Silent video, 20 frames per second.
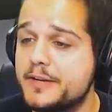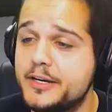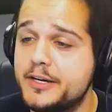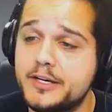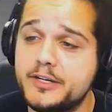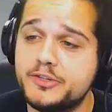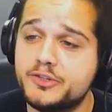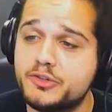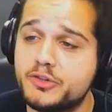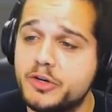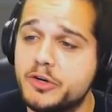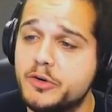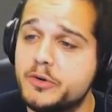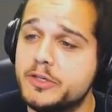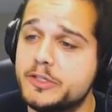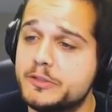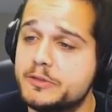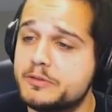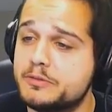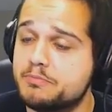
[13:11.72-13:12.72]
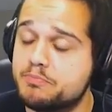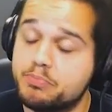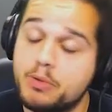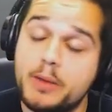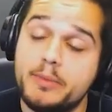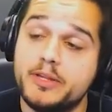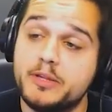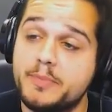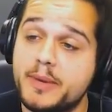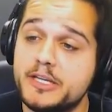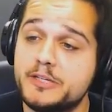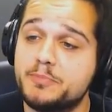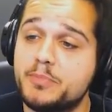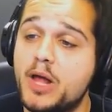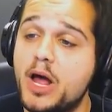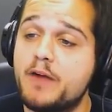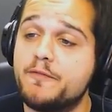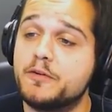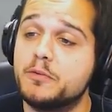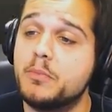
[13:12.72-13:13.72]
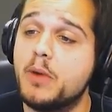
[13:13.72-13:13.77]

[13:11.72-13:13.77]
And it is true, it's probably the best block for